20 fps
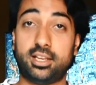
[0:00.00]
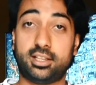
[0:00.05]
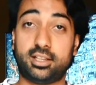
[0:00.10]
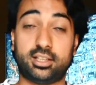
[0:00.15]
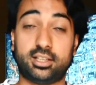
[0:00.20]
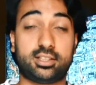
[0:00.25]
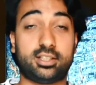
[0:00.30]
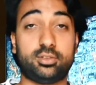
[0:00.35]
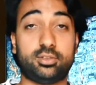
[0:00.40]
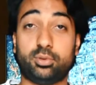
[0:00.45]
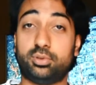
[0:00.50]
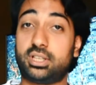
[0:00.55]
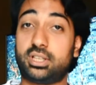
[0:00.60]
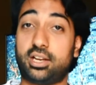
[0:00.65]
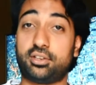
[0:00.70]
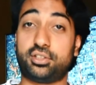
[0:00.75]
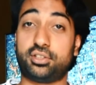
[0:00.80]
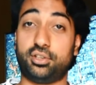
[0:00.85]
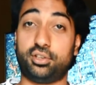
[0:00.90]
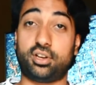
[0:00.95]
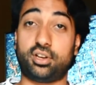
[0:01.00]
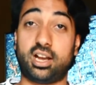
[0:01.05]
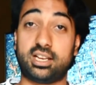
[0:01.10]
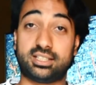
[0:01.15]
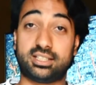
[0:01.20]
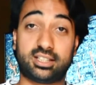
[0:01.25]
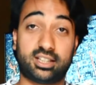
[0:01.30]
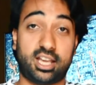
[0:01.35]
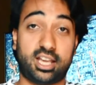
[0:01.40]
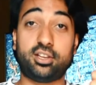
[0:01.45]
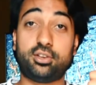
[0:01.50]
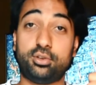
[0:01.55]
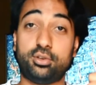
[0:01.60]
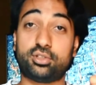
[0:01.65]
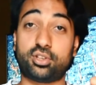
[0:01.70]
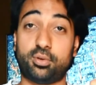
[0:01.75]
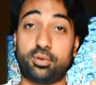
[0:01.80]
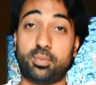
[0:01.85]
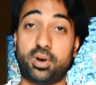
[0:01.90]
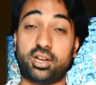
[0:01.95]
This is all down to you guys. Thank you
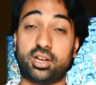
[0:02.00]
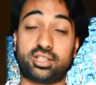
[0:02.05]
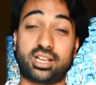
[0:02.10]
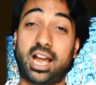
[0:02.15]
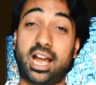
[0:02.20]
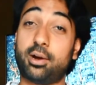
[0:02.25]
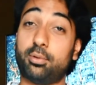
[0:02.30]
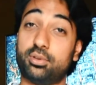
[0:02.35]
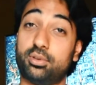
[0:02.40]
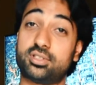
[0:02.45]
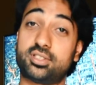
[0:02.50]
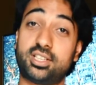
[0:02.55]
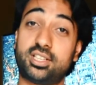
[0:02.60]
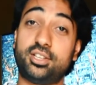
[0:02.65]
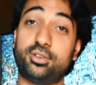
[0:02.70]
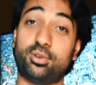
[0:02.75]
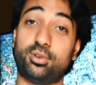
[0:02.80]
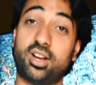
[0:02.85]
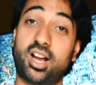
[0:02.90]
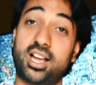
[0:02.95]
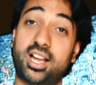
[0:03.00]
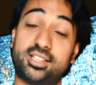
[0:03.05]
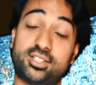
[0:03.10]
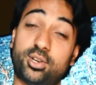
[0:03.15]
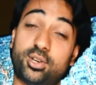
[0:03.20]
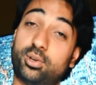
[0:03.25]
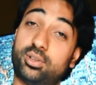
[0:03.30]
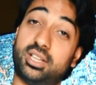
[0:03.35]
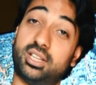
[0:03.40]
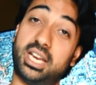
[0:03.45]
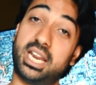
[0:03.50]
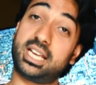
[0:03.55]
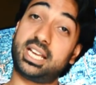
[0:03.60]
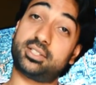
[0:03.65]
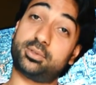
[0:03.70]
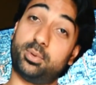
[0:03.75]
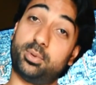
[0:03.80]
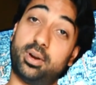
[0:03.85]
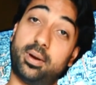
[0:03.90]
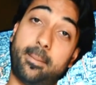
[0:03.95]
so much. I will see you guys on the
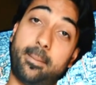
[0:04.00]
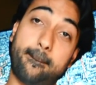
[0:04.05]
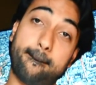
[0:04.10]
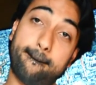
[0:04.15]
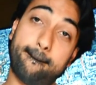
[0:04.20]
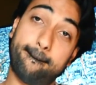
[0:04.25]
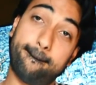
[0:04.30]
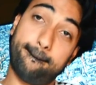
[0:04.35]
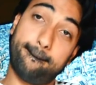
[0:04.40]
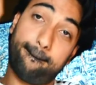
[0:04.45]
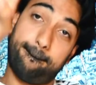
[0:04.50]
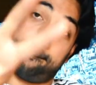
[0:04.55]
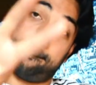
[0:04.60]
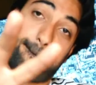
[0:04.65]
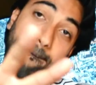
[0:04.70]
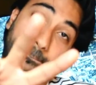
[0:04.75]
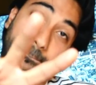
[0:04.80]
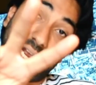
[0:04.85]
next one.